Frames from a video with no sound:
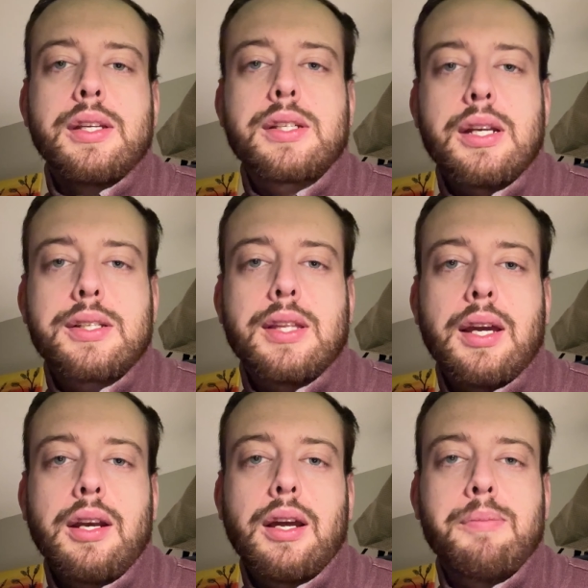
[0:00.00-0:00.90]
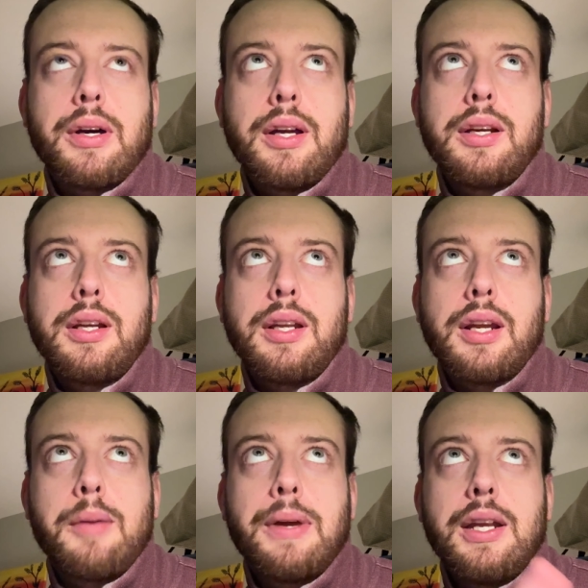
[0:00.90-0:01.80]
Since then, I bought an
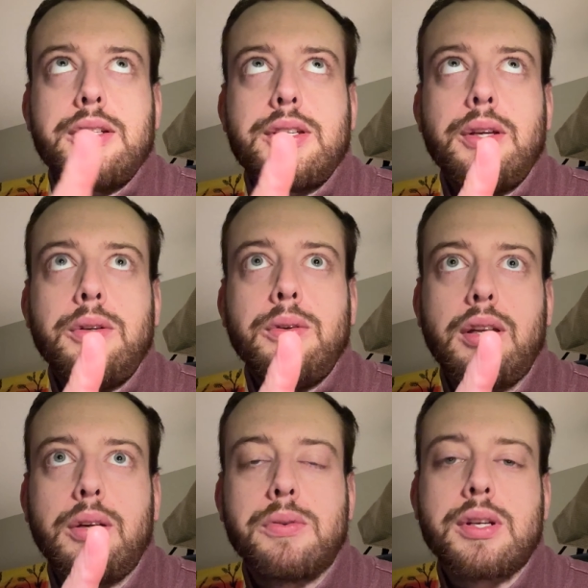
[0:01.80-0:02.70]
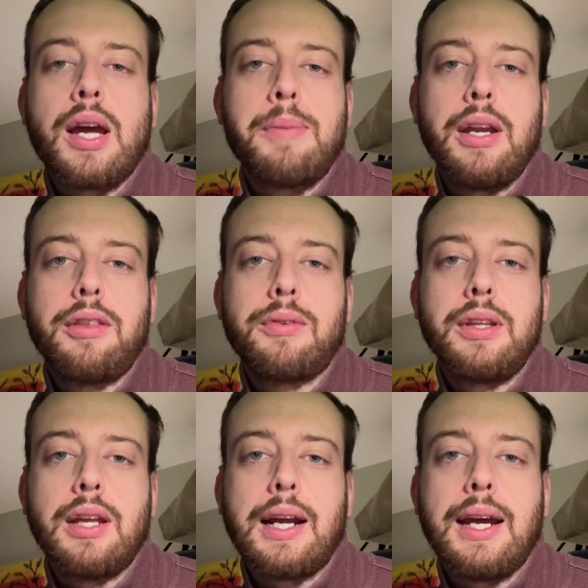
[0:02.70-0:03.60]
iPad 2. It was an iPad 3
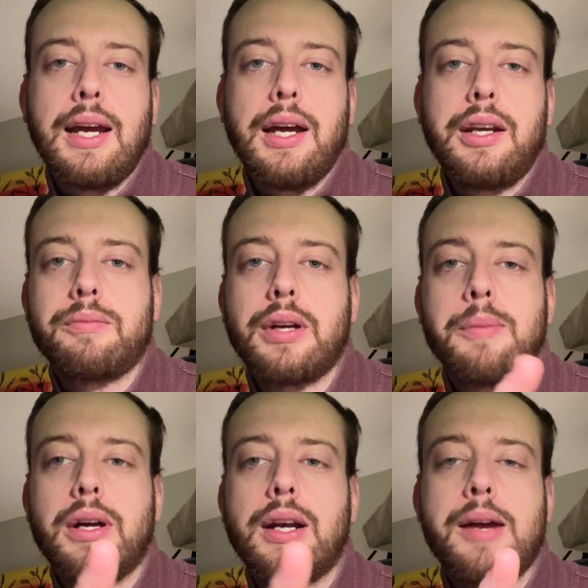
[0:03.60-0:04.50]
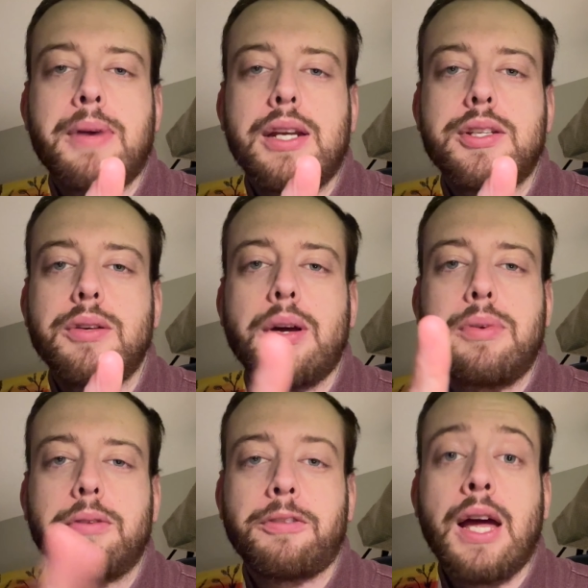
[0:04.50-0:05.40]
that I had, but I bought an iPad 2. I
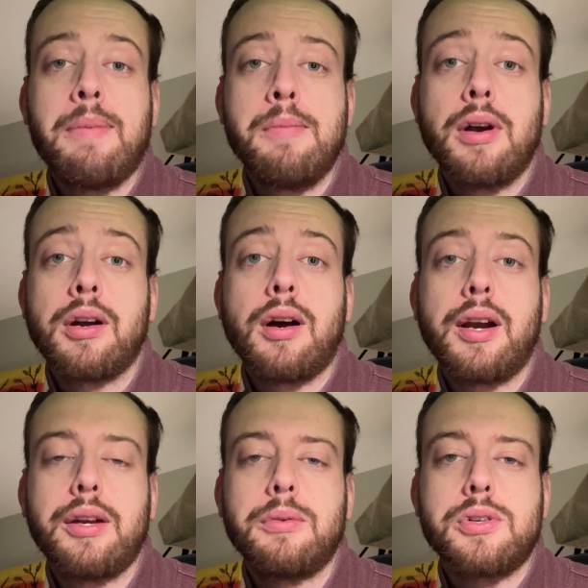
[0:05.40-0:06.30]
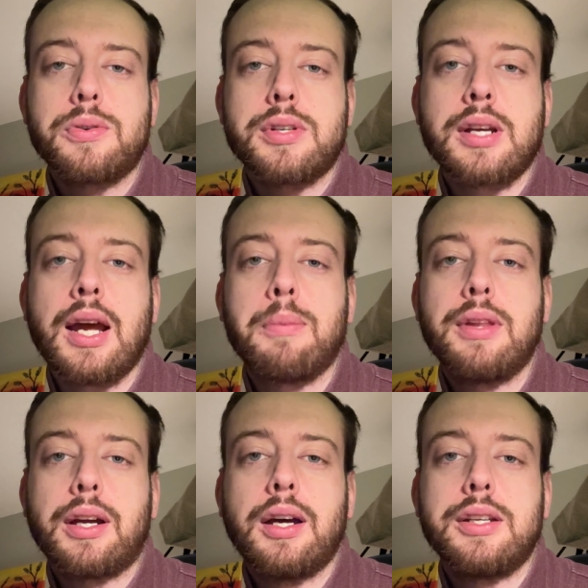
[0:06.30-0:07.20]
put Flappy Bird on it, which was an app
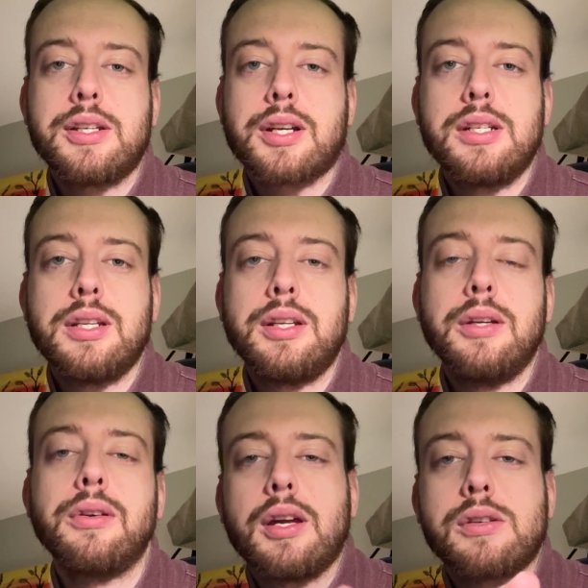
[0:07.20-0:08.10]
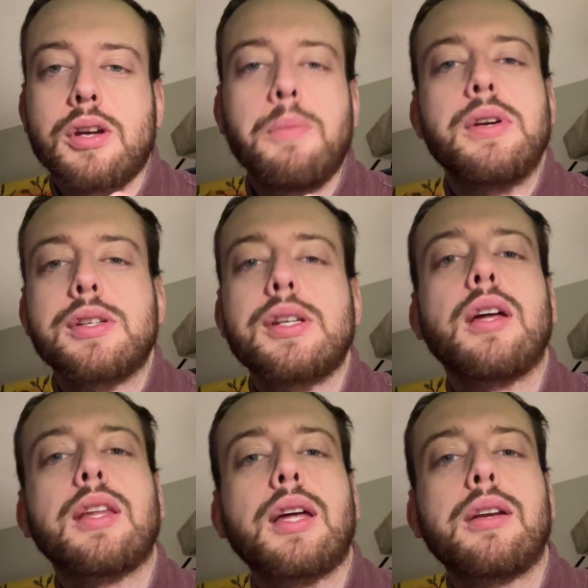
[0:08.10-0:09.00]
that got discontinued. I was hoping to
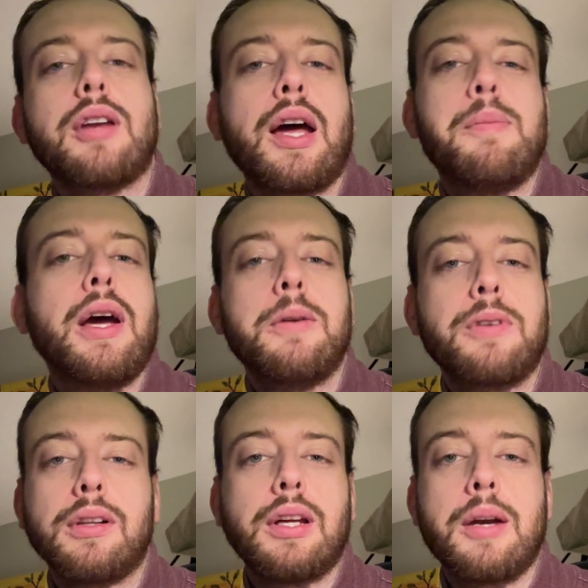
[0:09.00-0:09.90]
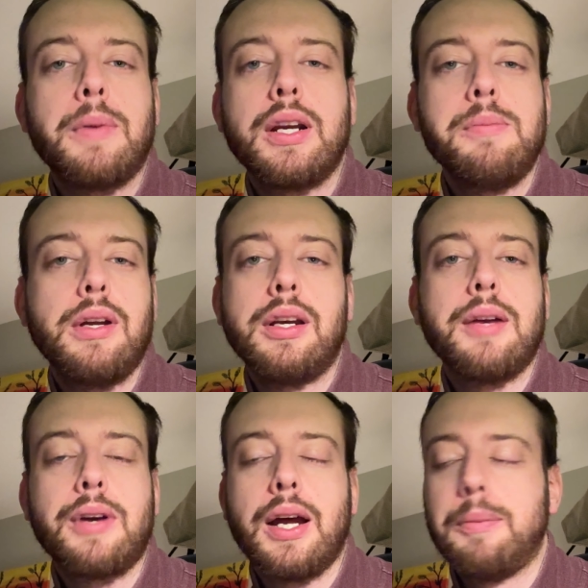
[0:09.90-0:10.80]
sell that iPad for a lot of money, but it
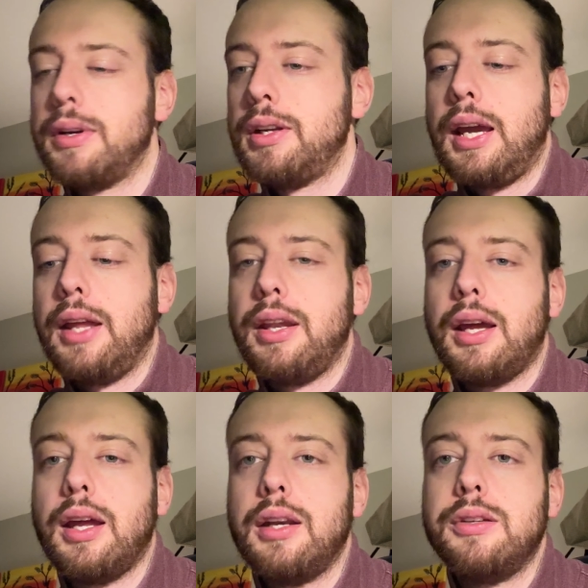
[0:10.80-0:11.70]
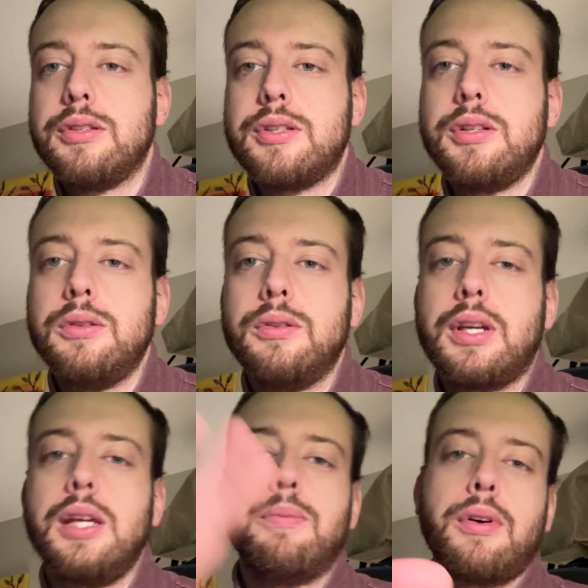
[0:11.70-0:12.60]
never happened. And then to
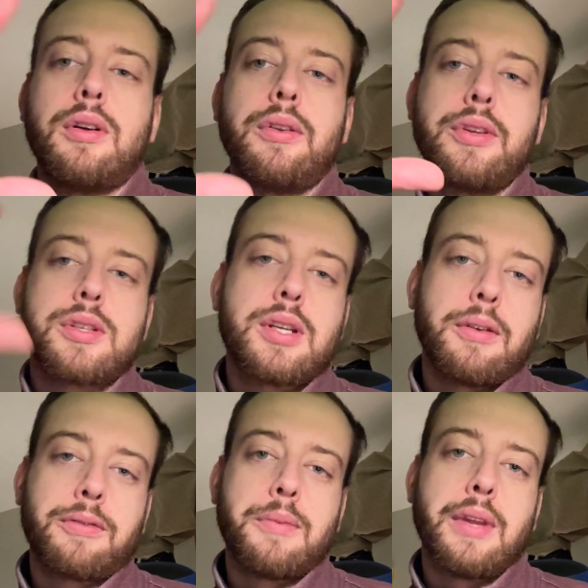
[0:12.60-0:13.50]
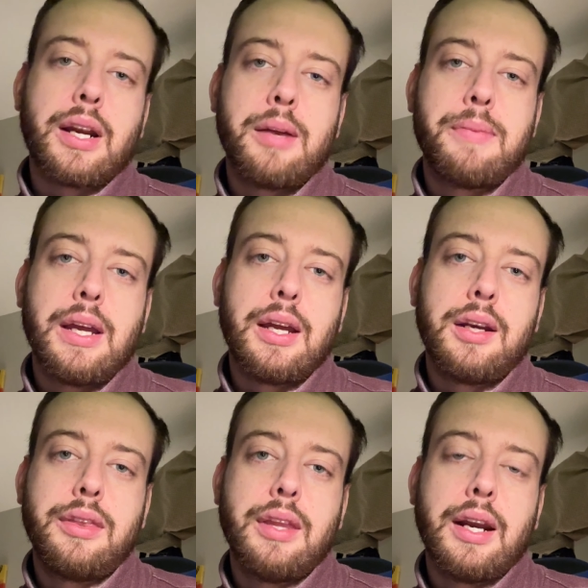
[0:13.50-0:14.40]
keep all the stuff from that
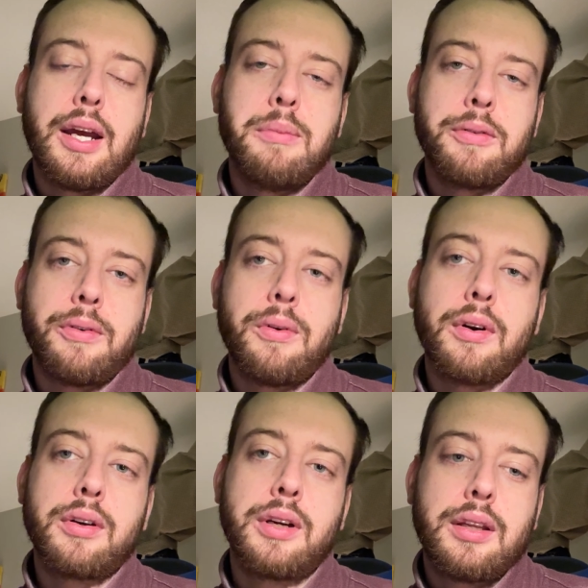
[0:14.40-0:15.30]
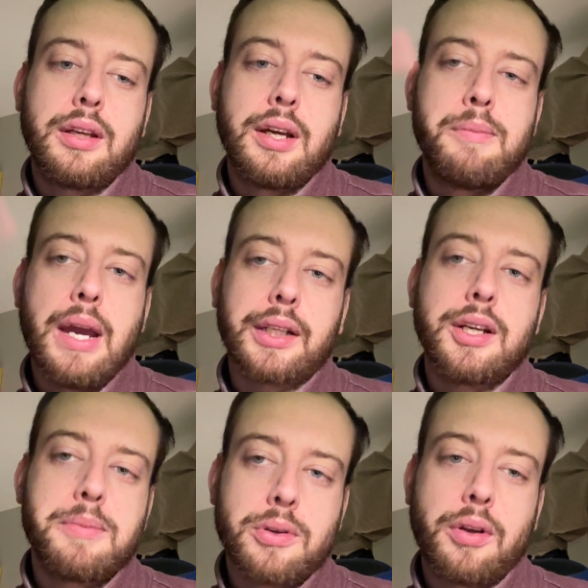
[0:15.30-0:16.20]
iPad that I had before, I had backed it
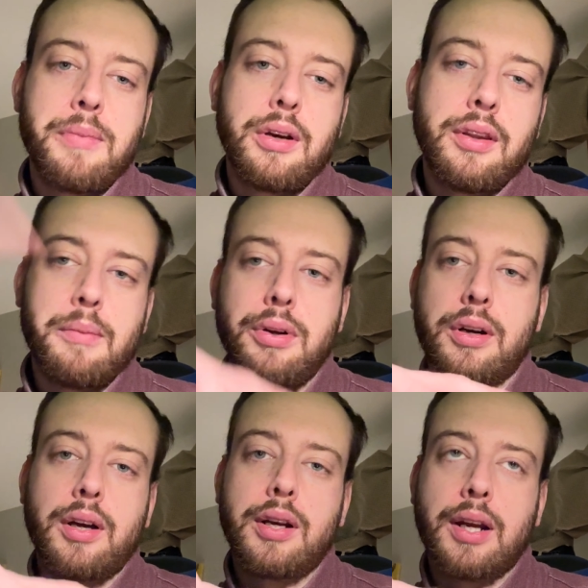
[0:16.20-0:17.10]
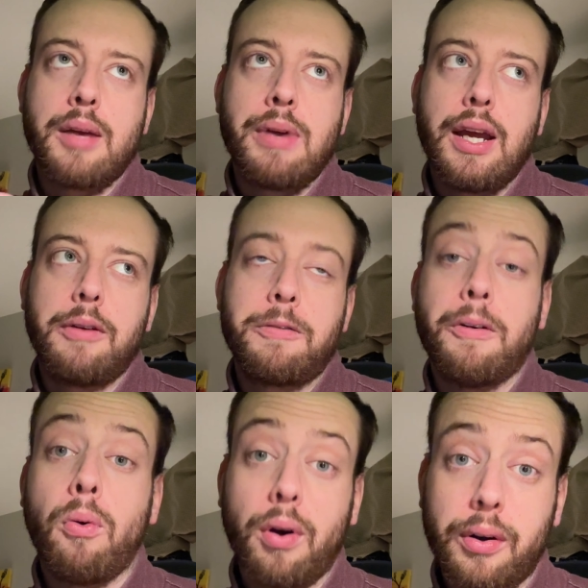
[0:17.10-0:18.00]
up to a computer and then put on an iPad
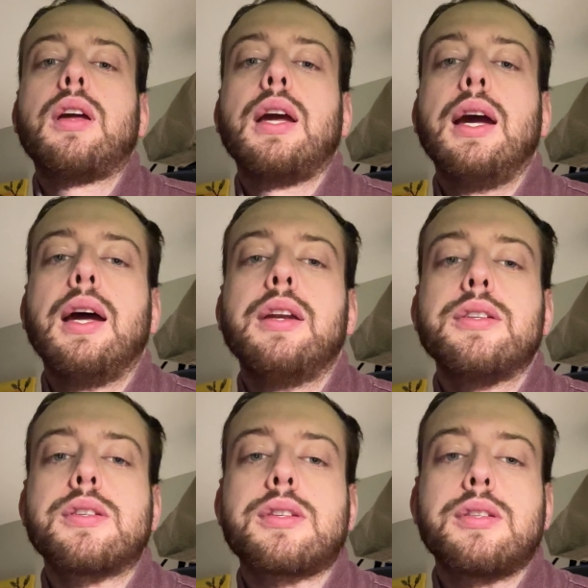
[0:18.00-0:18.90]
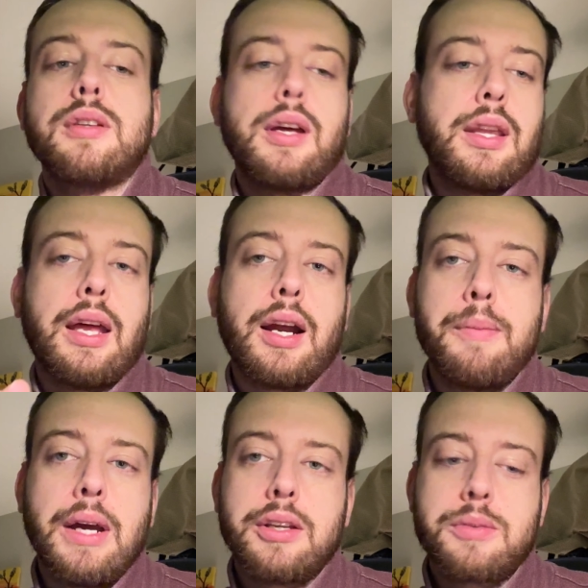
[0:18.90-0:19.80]
4. And that, that
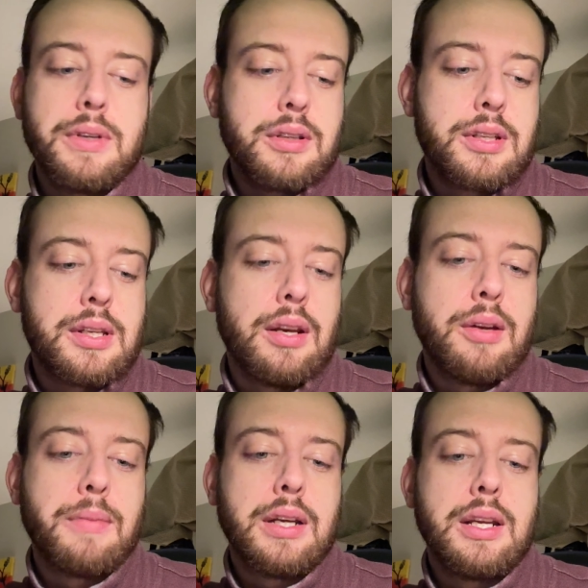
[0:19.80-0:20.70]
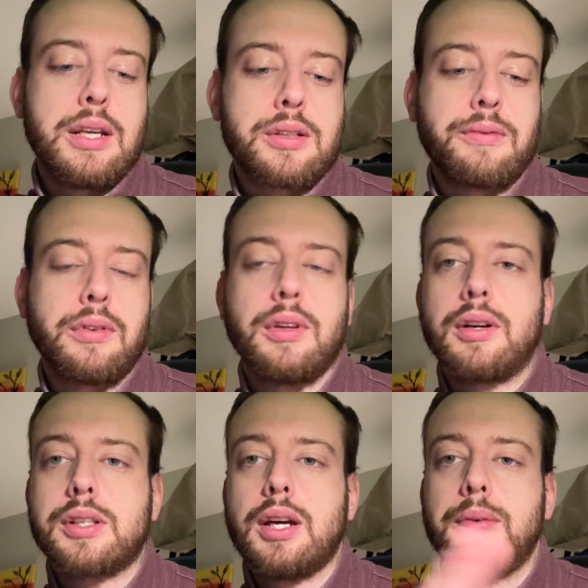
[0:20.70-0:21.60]
iPad's been sitting in my desk for a
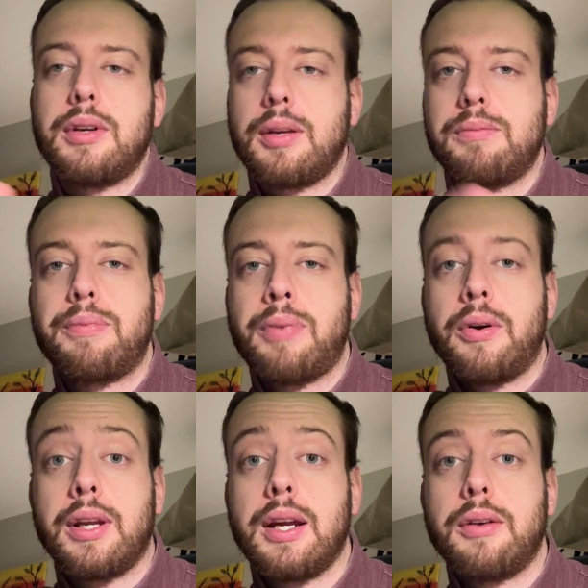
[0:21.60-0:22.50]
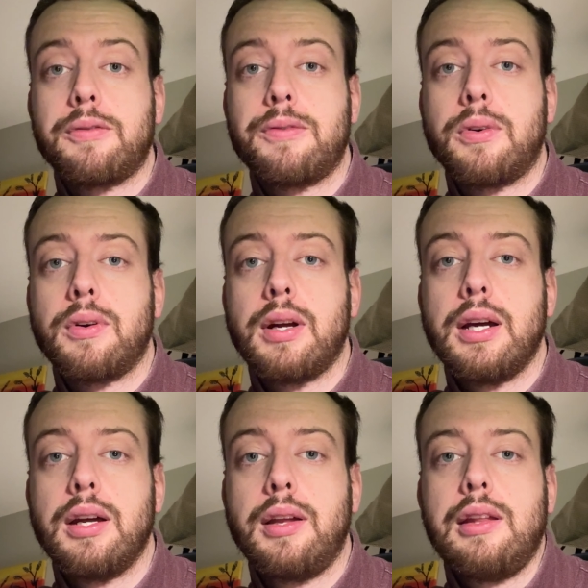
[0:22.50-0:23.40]
long time and I broke it out for
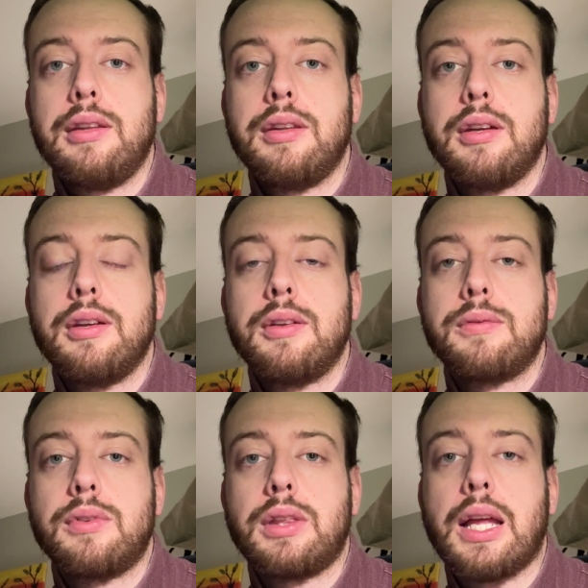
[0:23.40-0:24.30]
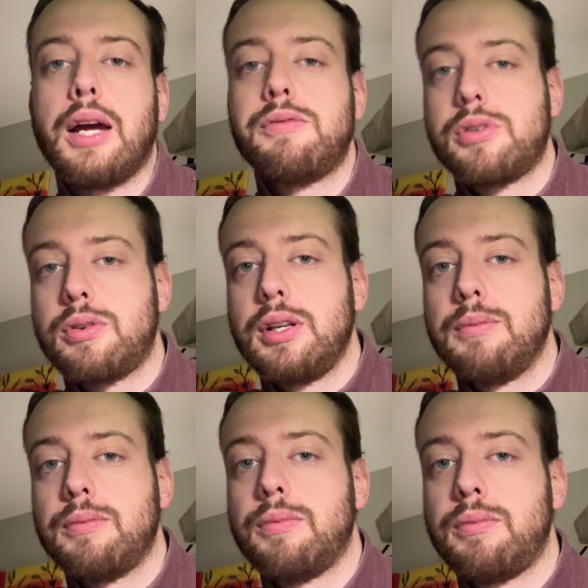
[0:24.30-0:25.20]
uh, the live
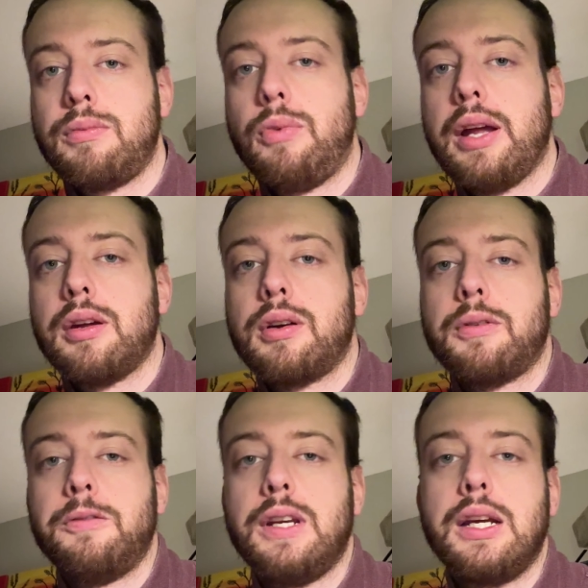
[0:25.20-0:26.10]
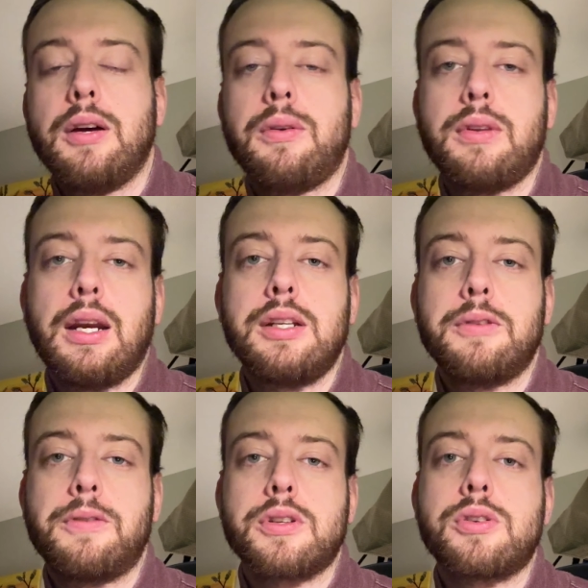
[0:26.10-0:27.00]
stream weather video that I
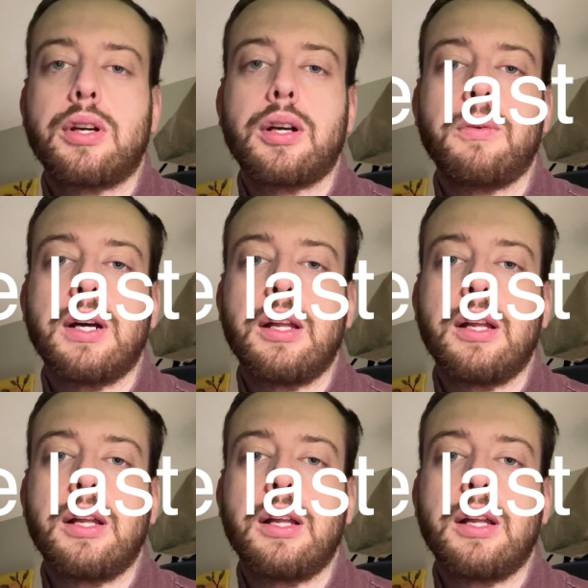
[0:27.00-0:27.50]
did for Stringer.